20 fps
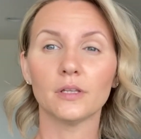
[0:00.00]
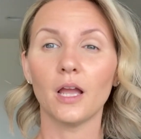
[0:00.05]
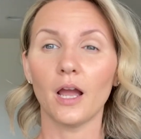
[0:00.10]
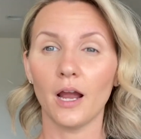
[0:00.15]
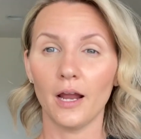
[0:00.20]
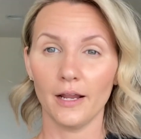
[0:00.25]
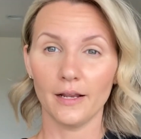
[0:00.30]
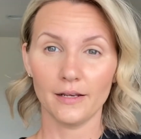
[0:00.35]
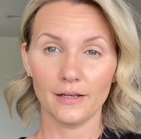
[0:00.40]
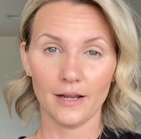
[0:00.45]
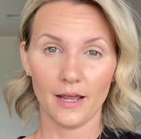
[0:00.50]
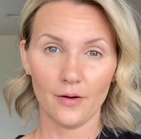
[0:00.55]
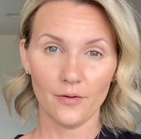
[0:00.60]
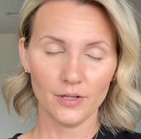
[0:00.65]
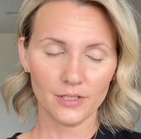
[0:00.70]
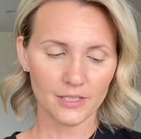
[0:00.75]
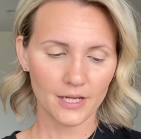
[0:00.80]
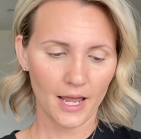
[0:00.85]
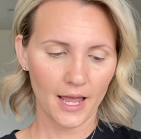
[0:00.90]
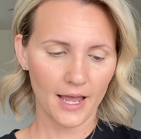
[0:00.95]
all right, now
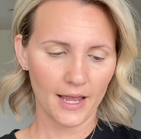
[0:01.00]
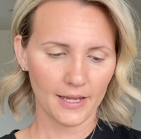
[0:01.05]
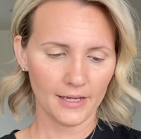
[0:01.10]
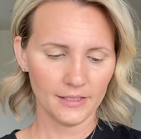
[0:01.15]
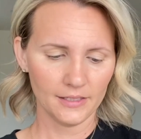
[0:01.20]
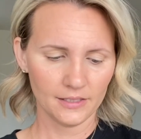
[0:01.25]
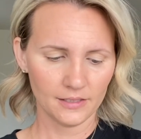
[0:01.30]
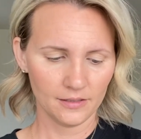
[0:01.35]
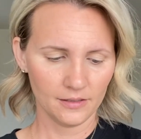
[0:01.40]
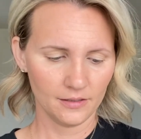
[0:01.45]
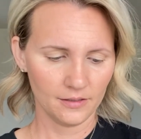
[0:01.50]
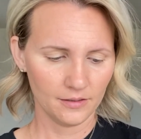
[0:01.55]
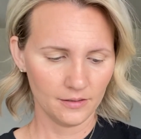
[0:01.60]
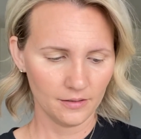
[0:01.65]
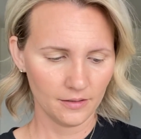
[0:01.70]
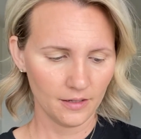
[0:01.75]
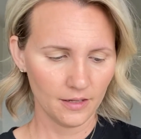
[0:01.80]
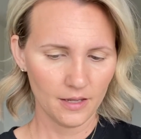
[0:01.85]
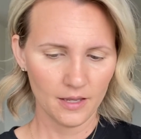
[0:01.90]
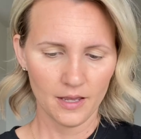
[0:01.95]
onto eyes.
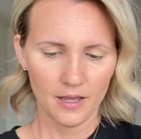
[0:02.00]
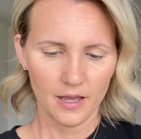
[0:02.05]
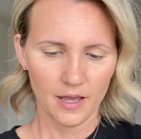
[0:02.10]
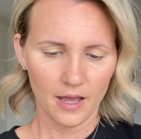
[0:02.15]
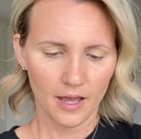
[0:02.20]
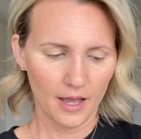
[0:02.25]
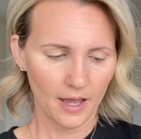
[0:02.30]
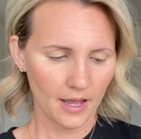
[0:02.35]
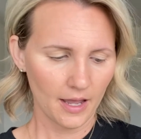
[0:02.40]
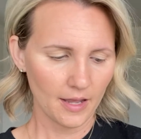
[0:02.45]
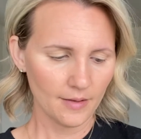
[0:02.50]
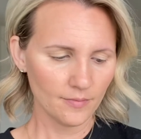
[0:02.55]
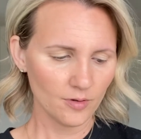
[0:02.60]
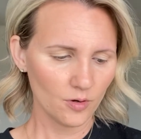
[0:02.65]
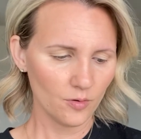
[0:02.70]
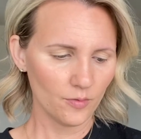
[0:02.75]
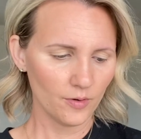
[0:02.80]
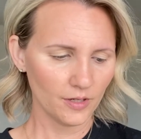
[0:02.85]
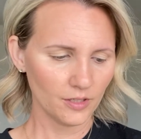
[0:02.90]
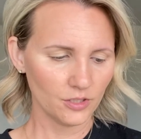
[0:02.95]
I'm
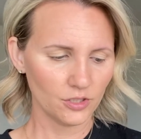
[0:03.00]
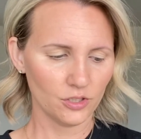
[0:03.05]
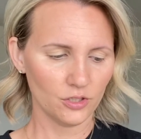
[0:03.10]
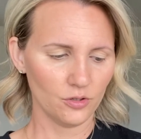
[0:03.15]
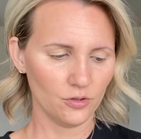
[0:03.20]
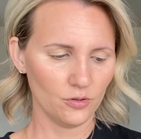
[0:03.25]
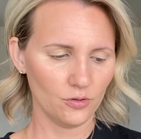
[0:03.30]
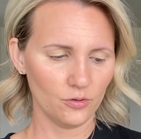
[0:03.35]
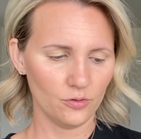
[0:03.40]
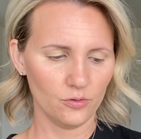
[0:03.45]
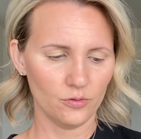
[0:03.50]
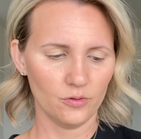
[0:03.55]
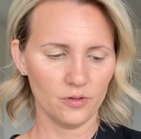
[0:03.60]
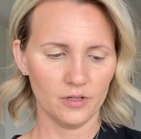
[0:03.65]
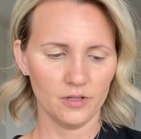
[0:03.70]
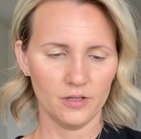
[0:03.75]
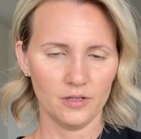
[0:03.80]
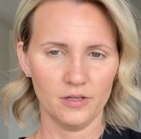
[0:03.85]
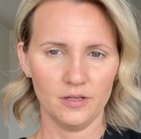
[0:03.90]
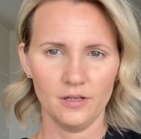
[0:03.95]
going to
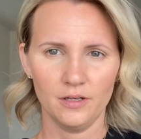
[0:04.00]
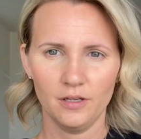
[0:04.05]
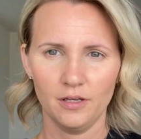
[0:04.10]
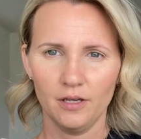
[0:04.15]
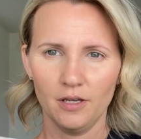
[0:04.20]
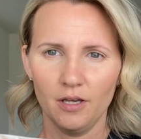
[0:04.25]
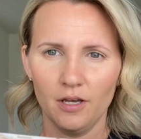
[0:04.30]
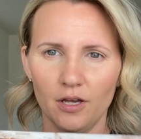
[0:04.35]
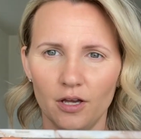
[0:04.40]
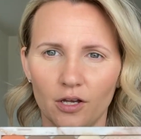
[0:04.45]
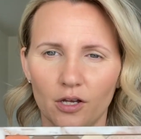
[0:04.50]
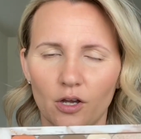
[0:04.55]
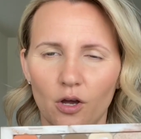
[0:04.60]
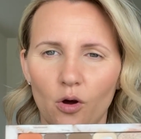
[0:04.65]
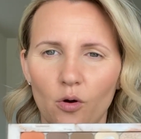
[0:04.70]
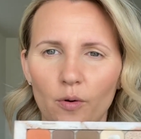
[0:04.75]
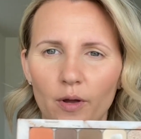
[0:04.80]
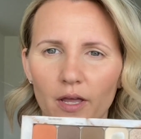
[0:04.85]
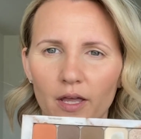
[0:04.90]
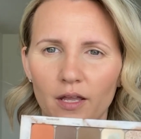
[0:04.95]

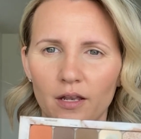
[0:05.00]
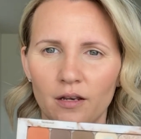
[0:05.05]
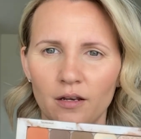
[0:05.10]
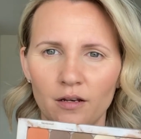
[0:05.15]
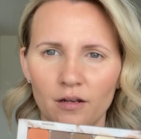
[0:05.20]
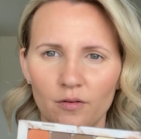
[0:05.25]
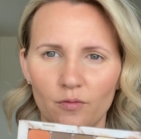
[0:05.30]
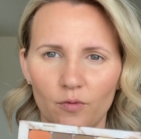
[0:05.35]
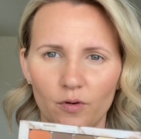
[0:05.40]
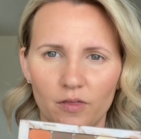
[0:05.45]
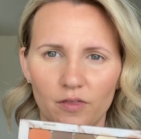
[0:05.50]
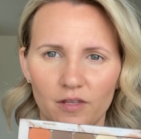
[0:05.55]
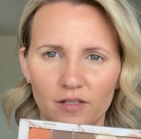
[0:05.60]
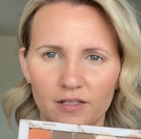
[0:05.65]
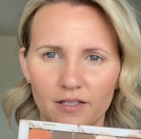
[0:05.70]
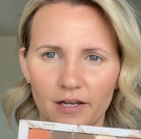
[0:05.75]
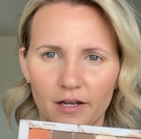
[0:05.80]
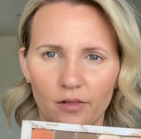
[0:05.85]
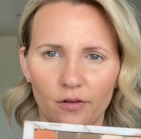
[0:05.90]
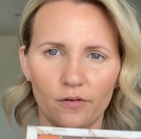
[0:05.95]
go in with this
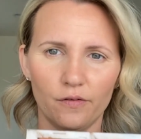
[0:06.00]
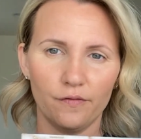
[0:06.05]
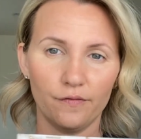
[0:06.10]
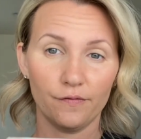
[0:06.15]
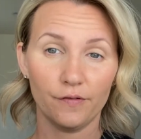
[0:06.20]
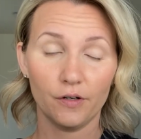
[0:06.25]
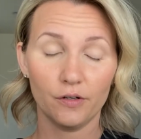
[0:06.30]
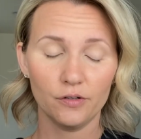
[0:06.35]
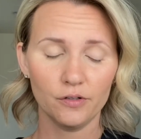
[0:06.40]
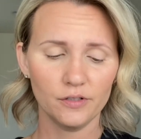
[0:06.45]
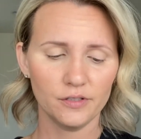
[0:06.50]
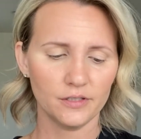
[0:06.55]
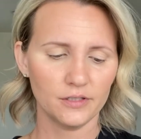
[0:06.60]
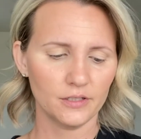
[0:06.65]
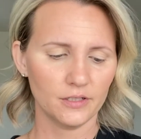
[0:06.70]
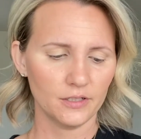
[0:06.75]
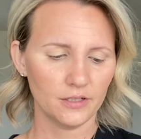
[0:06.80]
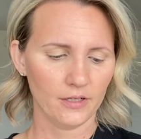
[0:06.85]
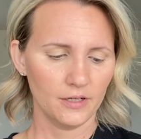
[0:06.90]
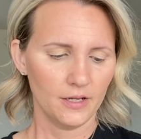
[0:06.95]
color
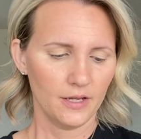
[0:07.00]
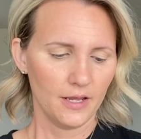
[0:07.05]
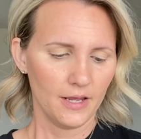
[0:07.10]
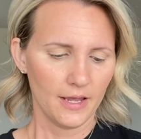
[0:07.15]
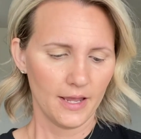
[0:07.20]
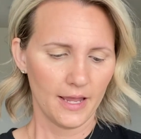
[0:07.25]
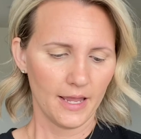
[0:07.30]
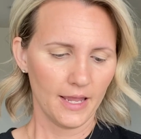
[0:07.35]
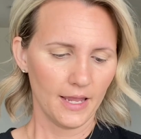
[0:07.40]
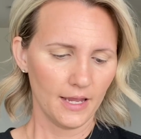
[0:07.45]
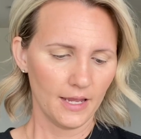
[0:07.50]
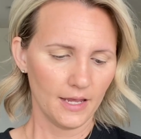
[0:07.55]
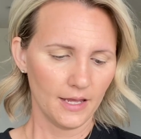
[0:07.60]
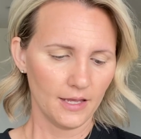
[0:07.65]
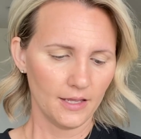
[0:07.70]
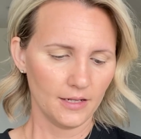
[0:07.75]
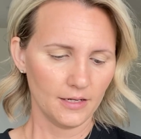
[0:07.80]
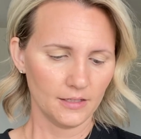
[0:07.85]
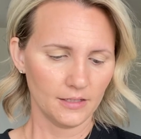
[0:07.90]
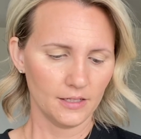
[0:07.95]
first,
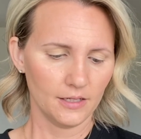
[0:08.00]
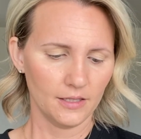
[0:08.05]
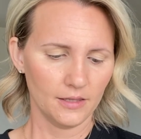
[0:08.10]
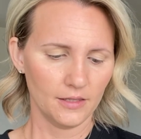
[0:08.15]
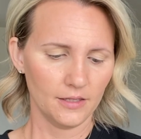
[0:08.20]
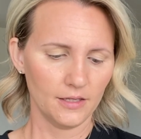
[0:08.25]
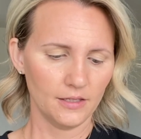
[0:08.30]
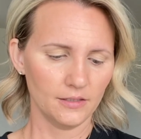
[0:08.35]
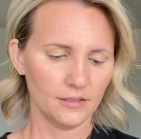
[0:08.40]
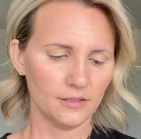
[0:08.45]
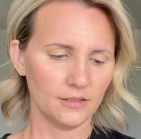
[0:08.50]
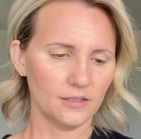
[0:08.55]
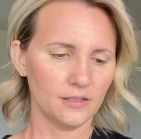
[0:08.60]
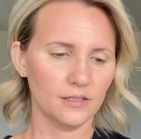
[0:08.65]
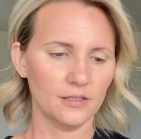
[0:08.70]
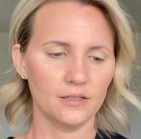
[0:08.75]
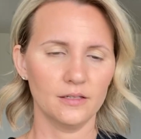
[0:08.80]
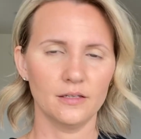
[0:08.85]
and this